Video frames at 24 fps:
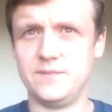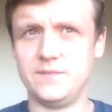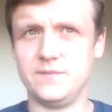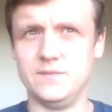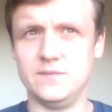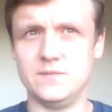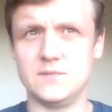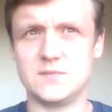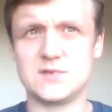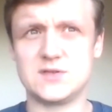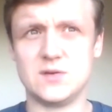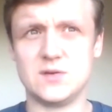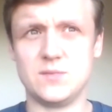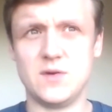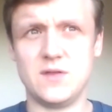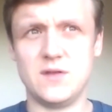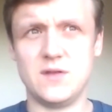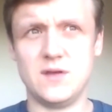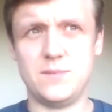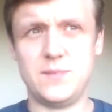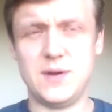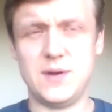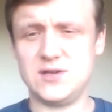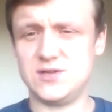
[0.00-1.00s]
Some of
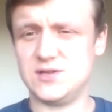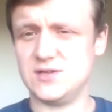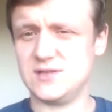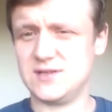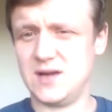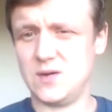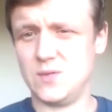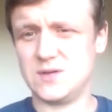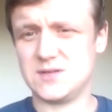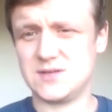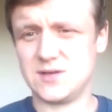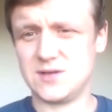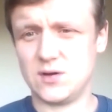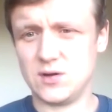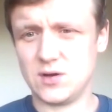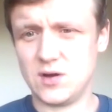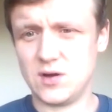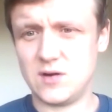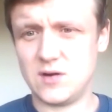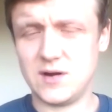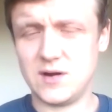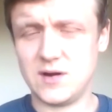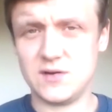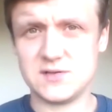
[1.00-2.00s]
the pictures that we saw
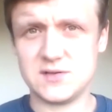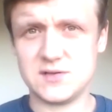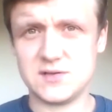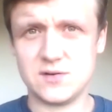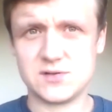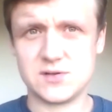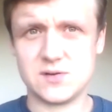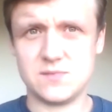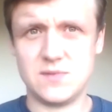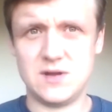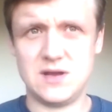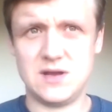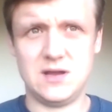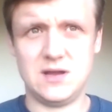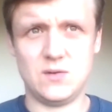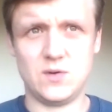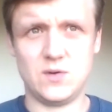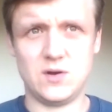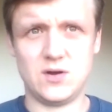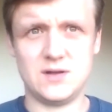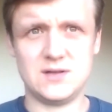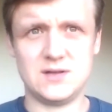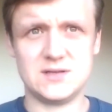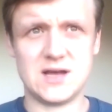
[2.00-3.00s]
going around on social media were
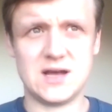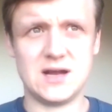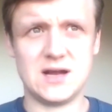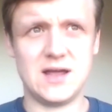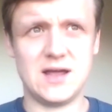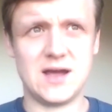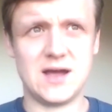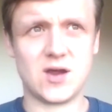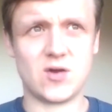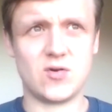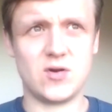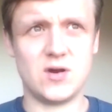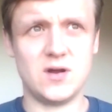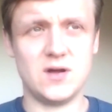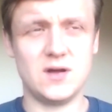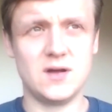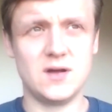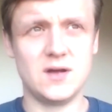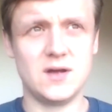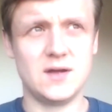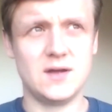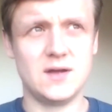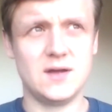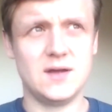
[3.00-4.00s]
not entirely accurate,
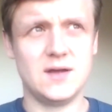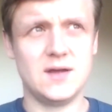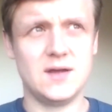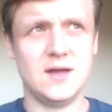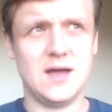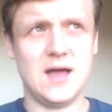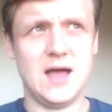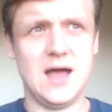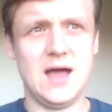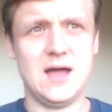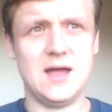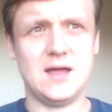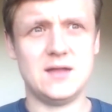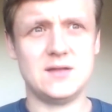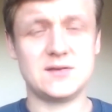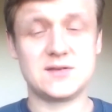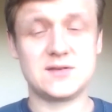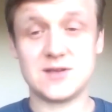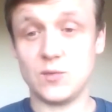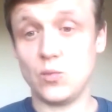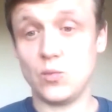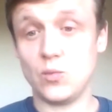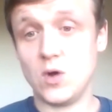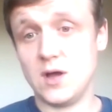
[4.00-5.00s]
and
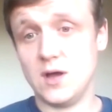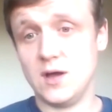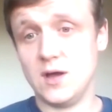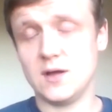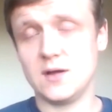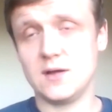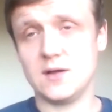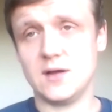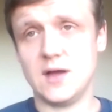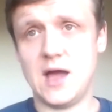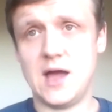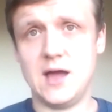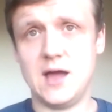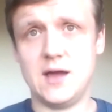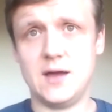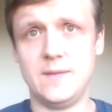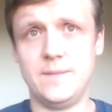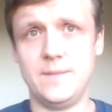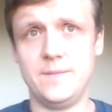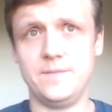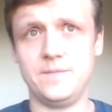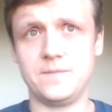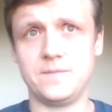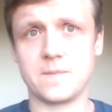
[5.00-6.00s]
some were.
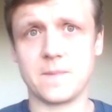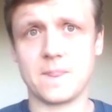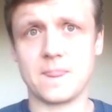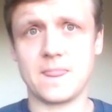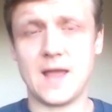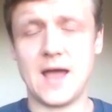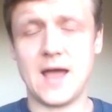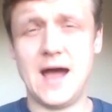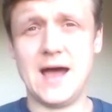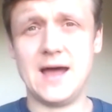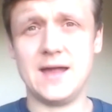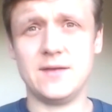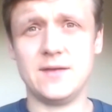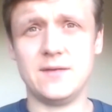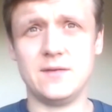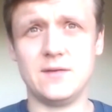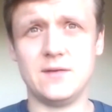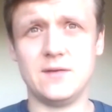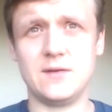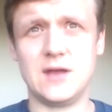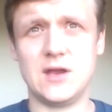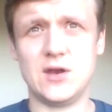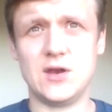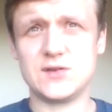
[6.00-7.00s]
And
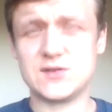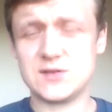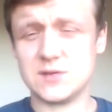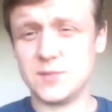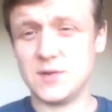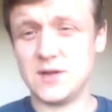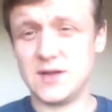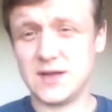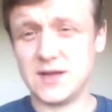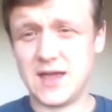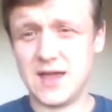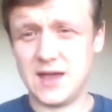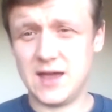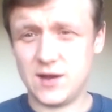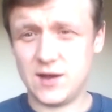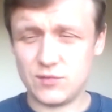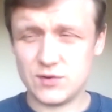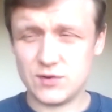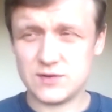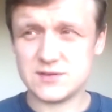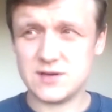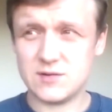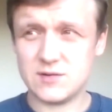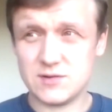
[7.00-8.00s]
some of the
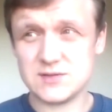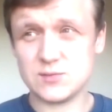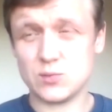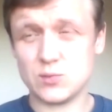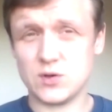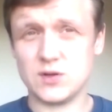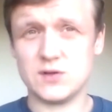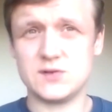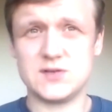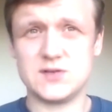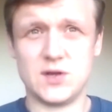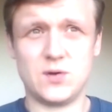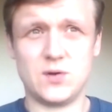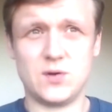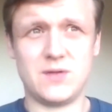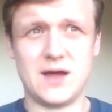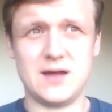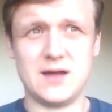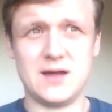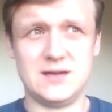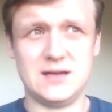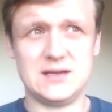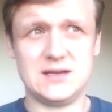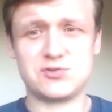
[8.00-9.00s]
caterers, there is one or two
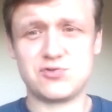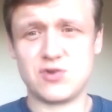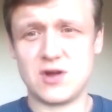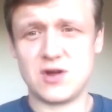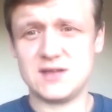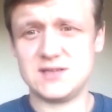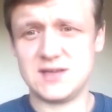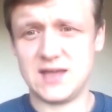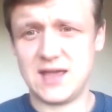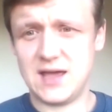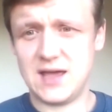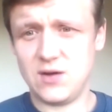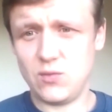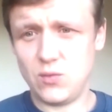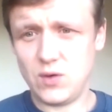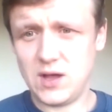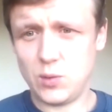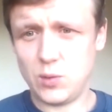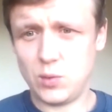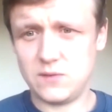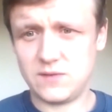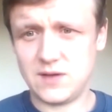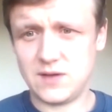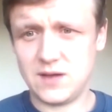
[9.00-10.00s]
that did try to get away
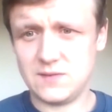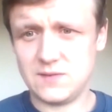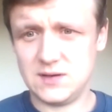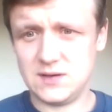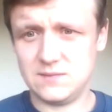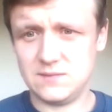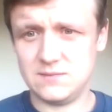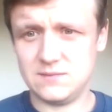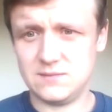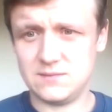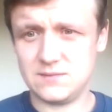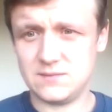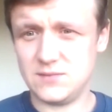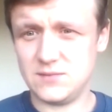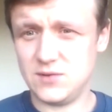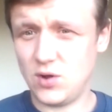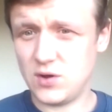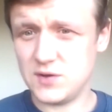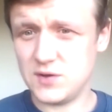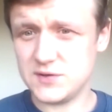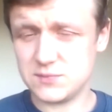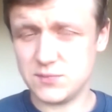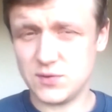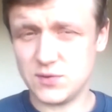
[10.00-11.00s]
with giving
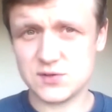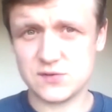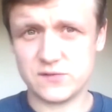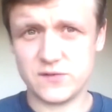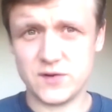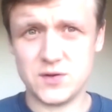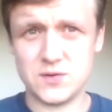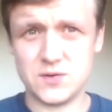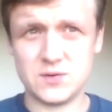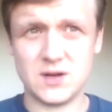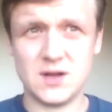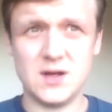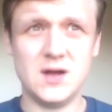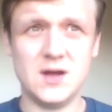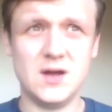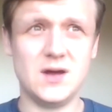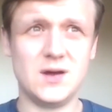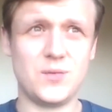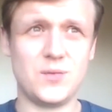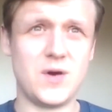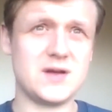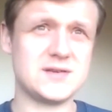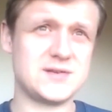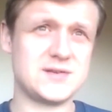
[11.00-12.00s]
not as much food.
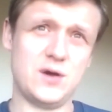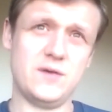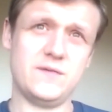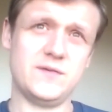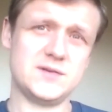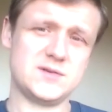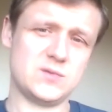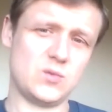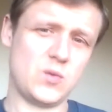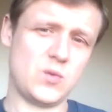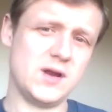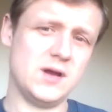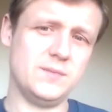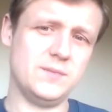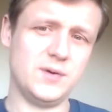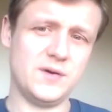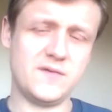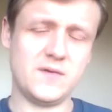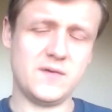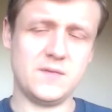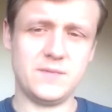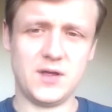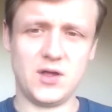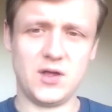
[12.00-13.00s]
whereas others went
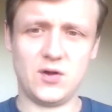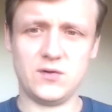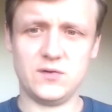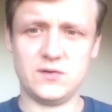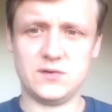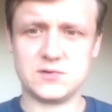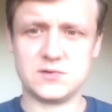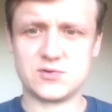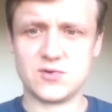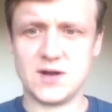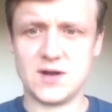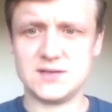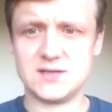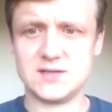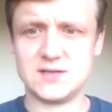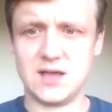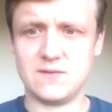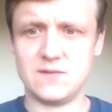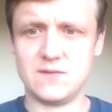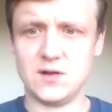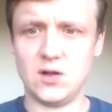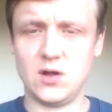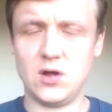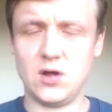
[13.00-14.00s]
above and beyond and tried to
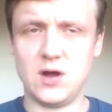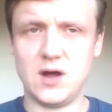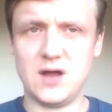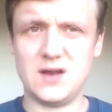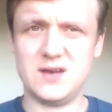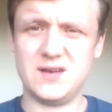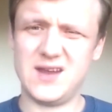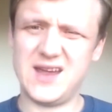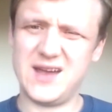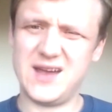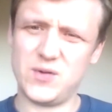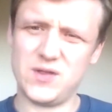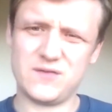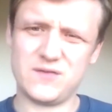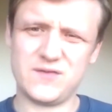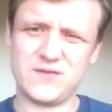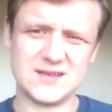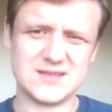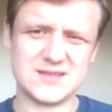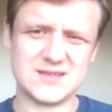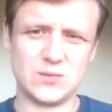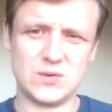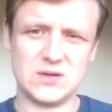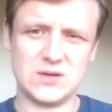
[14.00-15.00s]
give a lot, and they were the
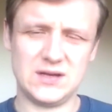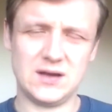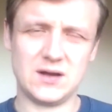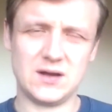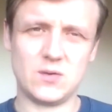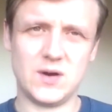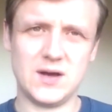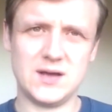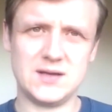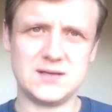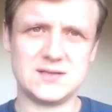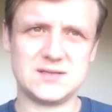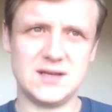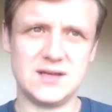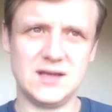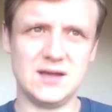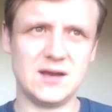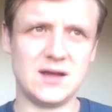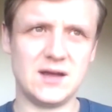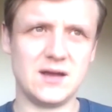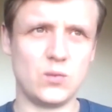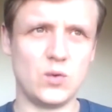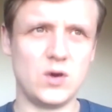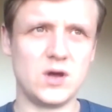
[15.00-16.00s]
things that we didn't quite see.
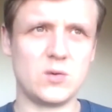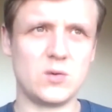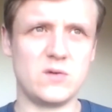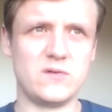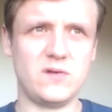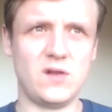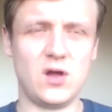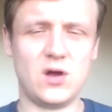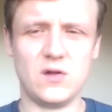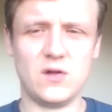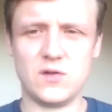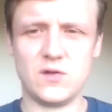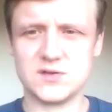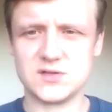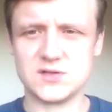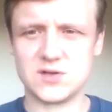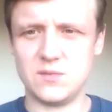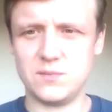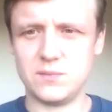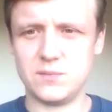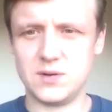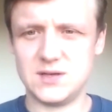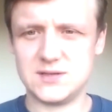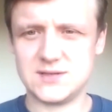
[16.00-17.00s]
And I work with a lot of those
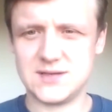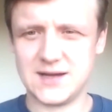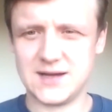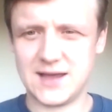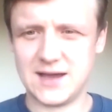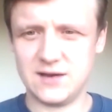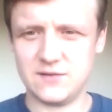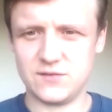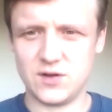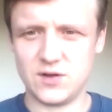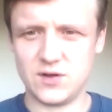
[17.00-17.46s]
companies that kind of got